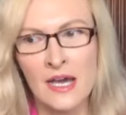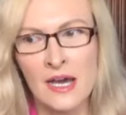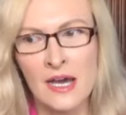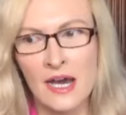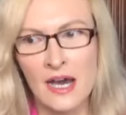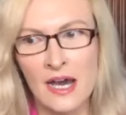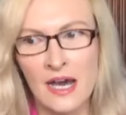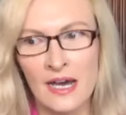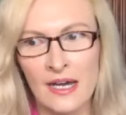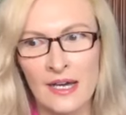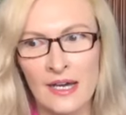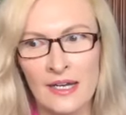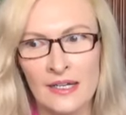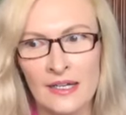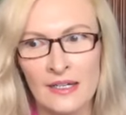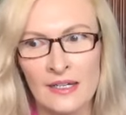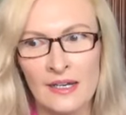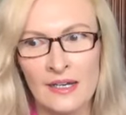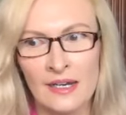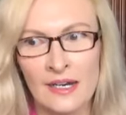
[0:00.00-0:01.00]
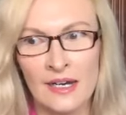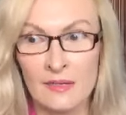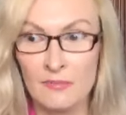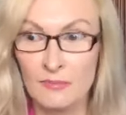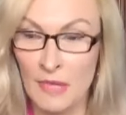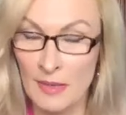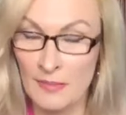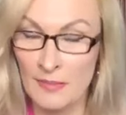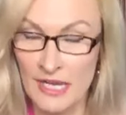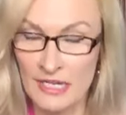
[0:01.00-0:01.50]
I, um,
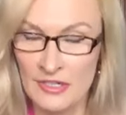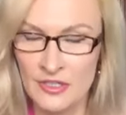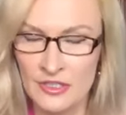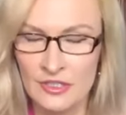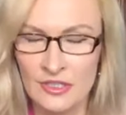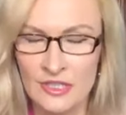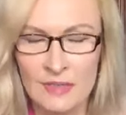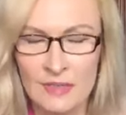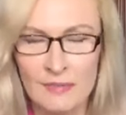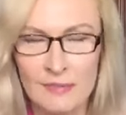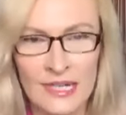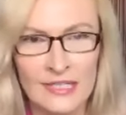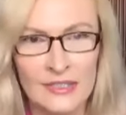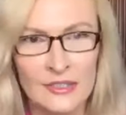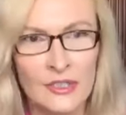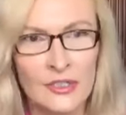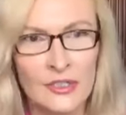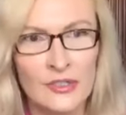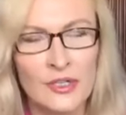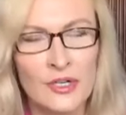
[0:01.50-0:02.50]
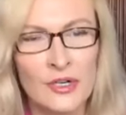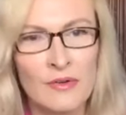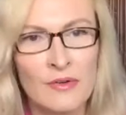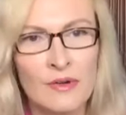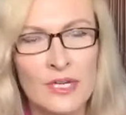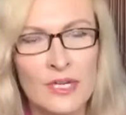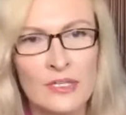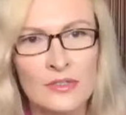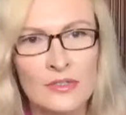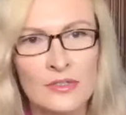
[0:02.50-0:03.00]
I mentioned him. I don't go
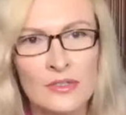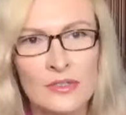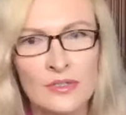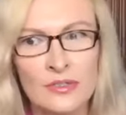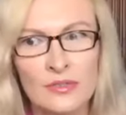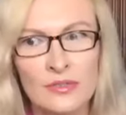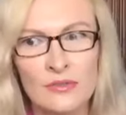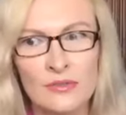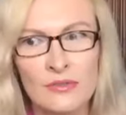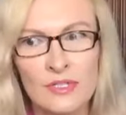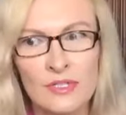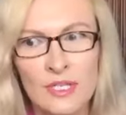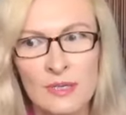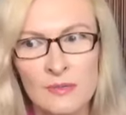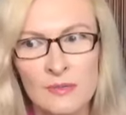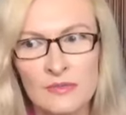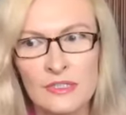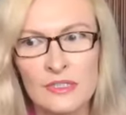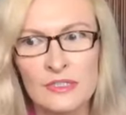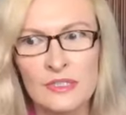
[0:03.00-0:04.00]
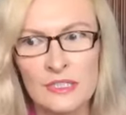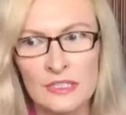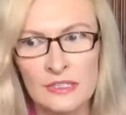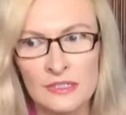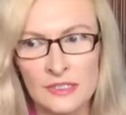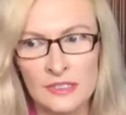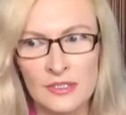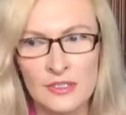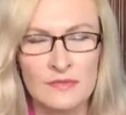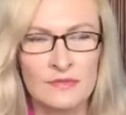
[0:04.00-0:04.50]
into some of the
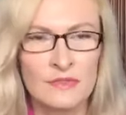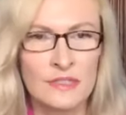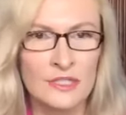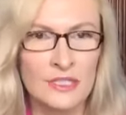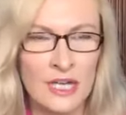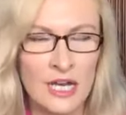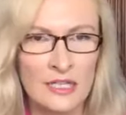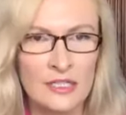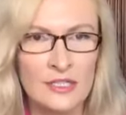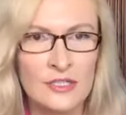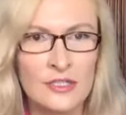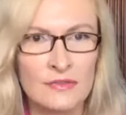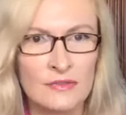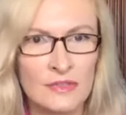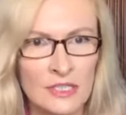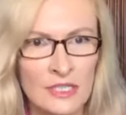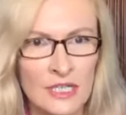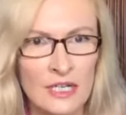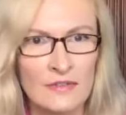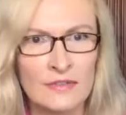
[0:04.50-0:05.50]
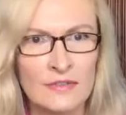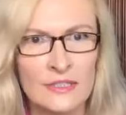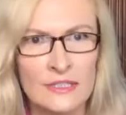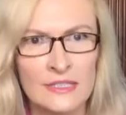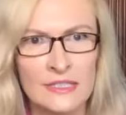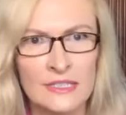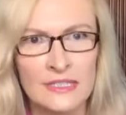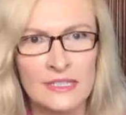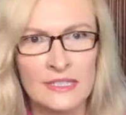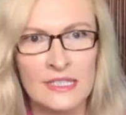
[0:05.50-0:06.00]
details of the knowledge of the conflict
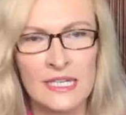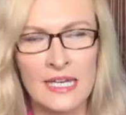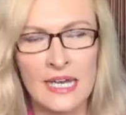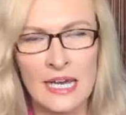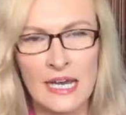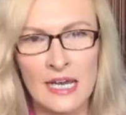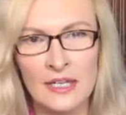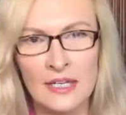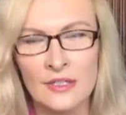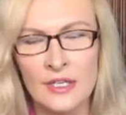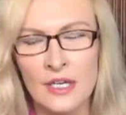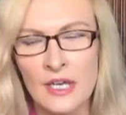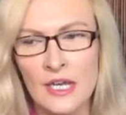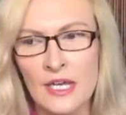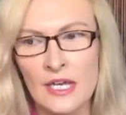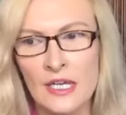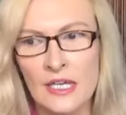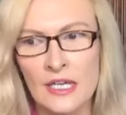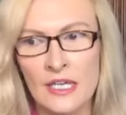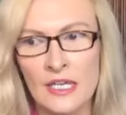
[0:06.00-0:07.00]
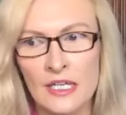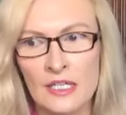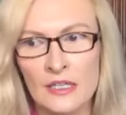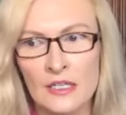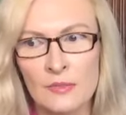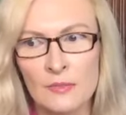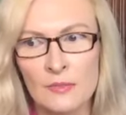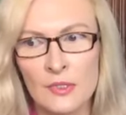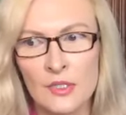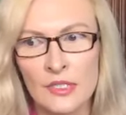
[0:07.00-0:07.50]
that he had in
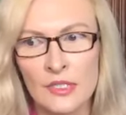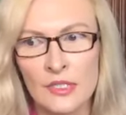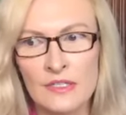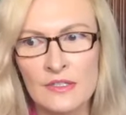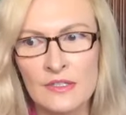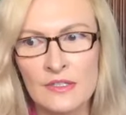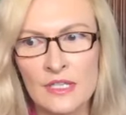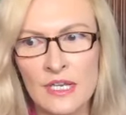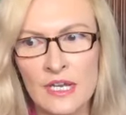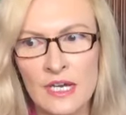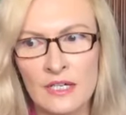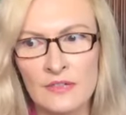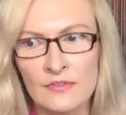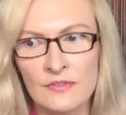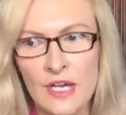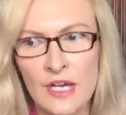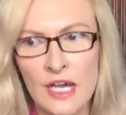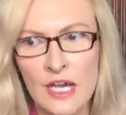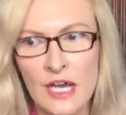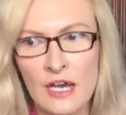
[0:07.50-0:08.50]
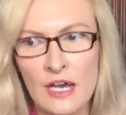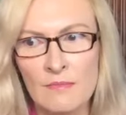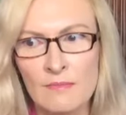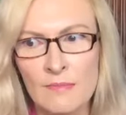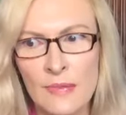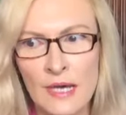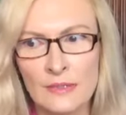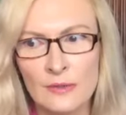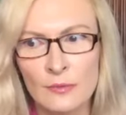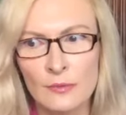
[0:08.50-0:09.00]
the book itself.
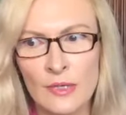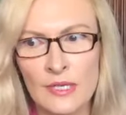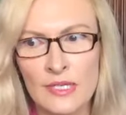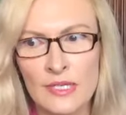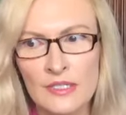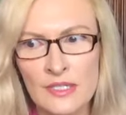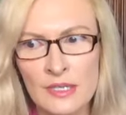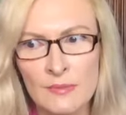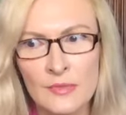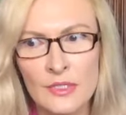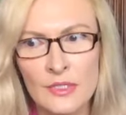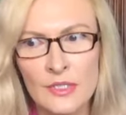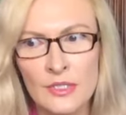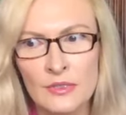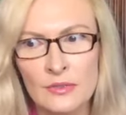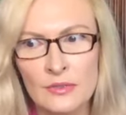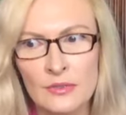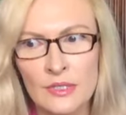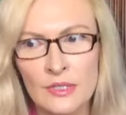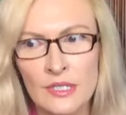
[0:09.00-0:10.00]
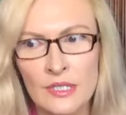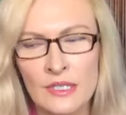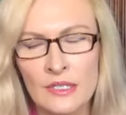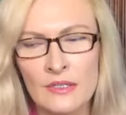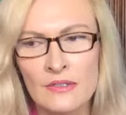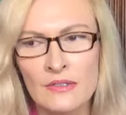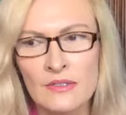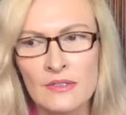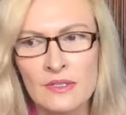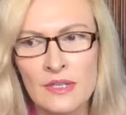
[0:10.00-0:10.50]
But when someone who
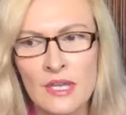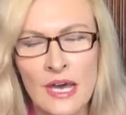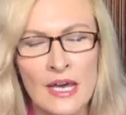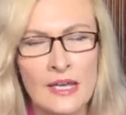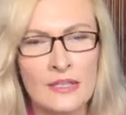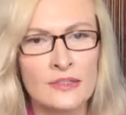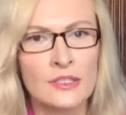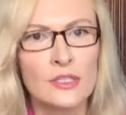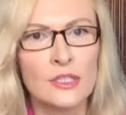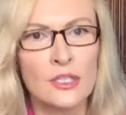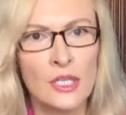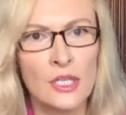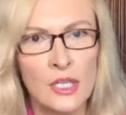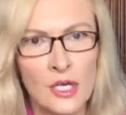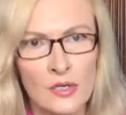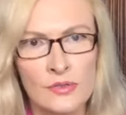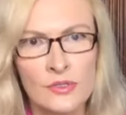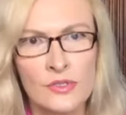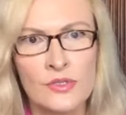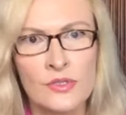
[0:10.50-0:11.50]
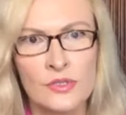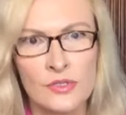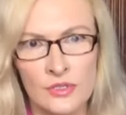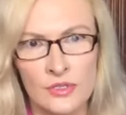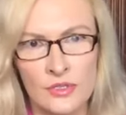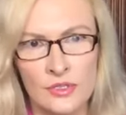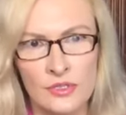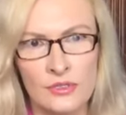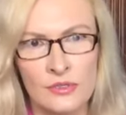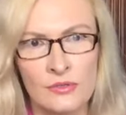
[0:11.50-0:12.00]
is that close to
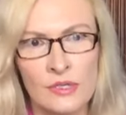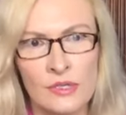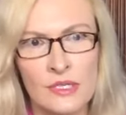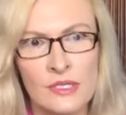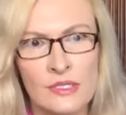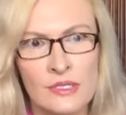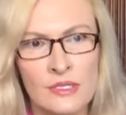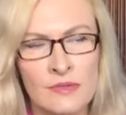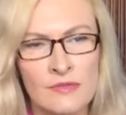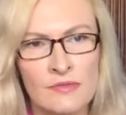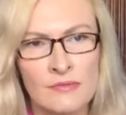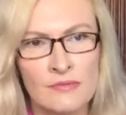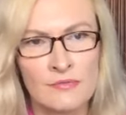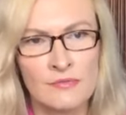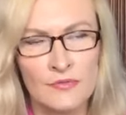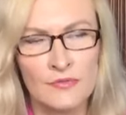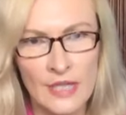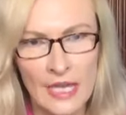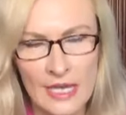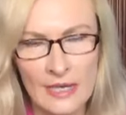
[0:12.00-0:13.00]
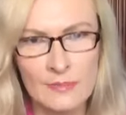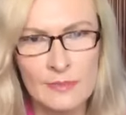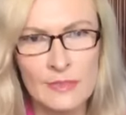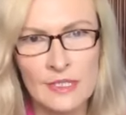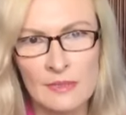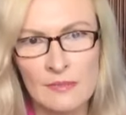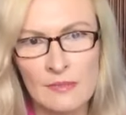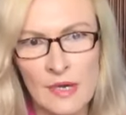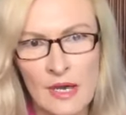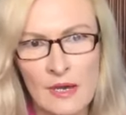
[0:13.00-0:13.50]
you as a
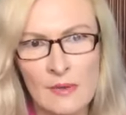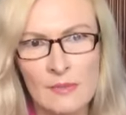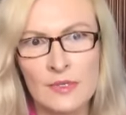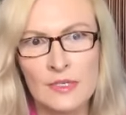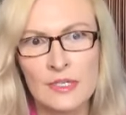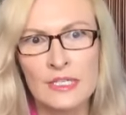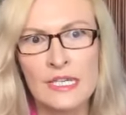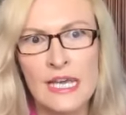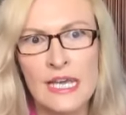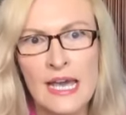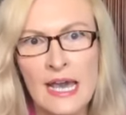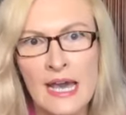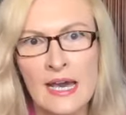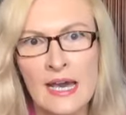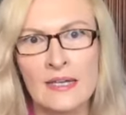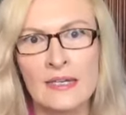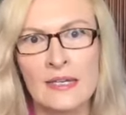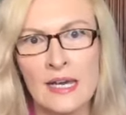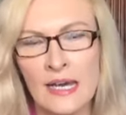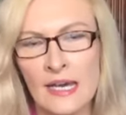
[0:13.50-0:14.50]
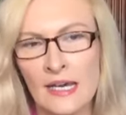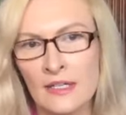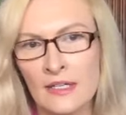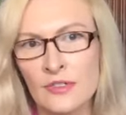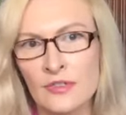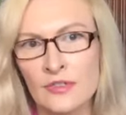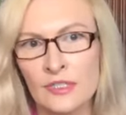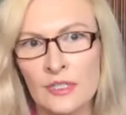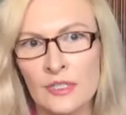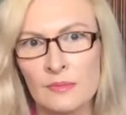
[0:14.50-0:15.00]
family member can
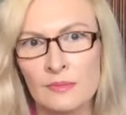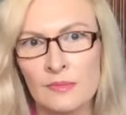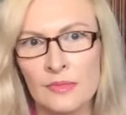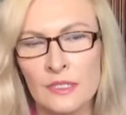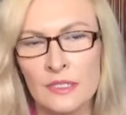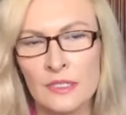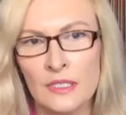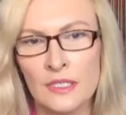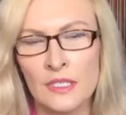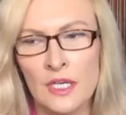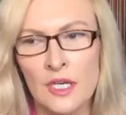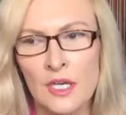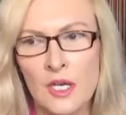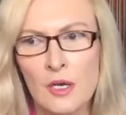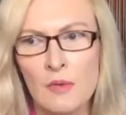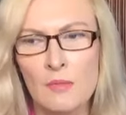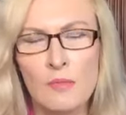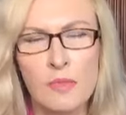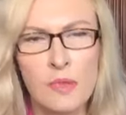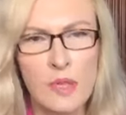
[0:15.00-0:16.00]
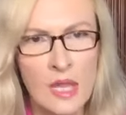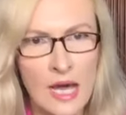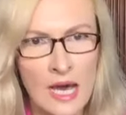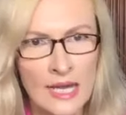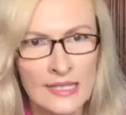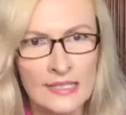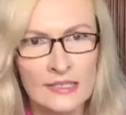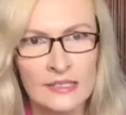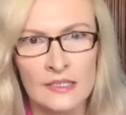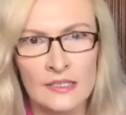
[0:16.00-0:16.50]
actually be
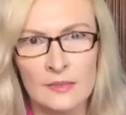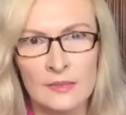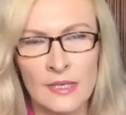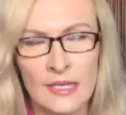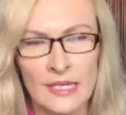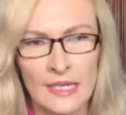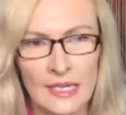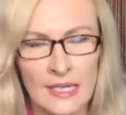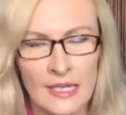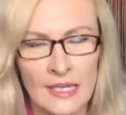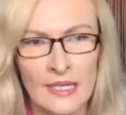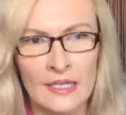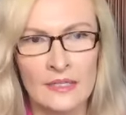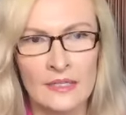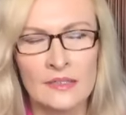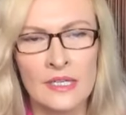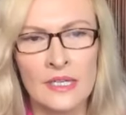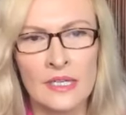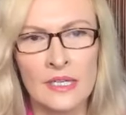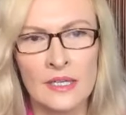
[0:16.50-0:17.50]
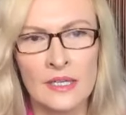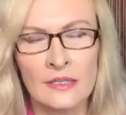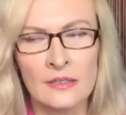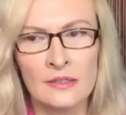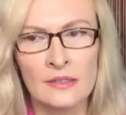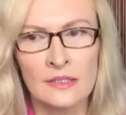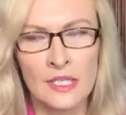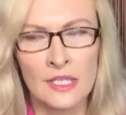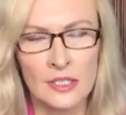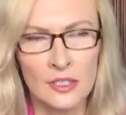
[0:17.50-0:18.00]
blinded by hate
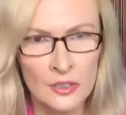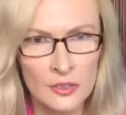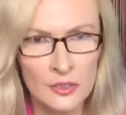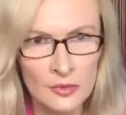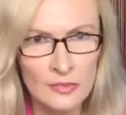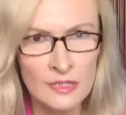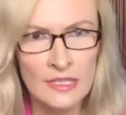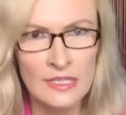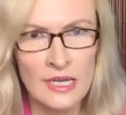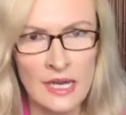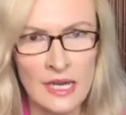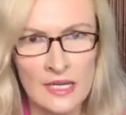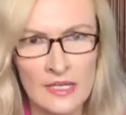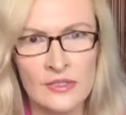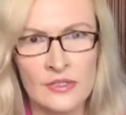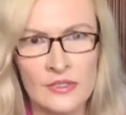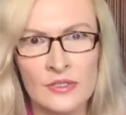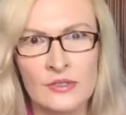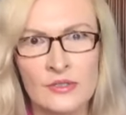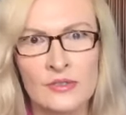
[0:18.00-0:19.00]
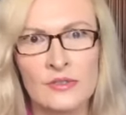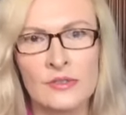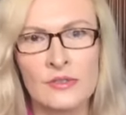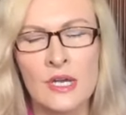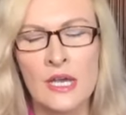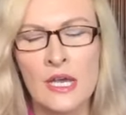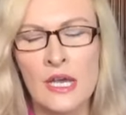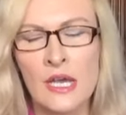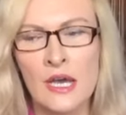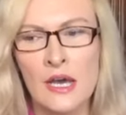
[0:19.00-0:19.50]
and dehumanize you,
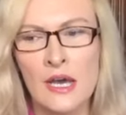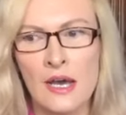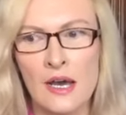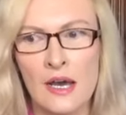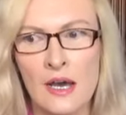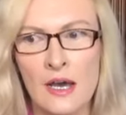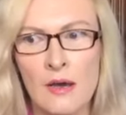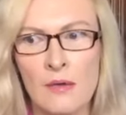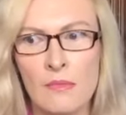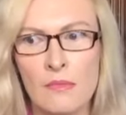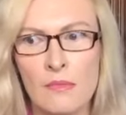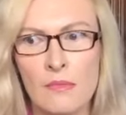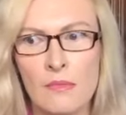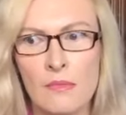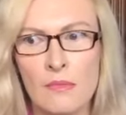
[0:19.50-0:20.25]
um,